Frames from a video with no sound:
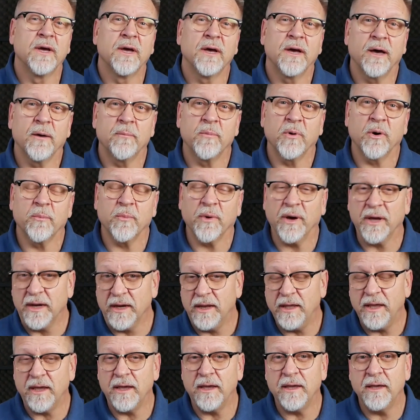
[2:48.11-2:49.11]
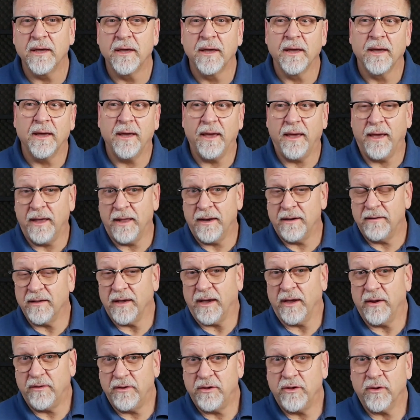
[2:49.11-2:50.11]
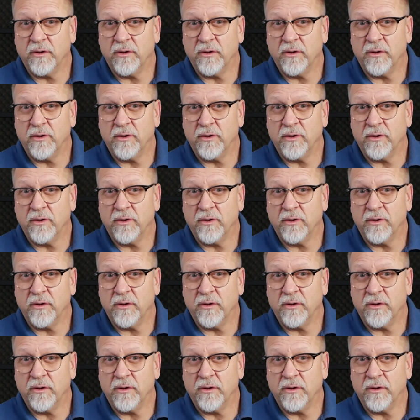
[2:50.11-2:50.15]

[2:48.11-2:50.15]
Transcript: about my knee, and I,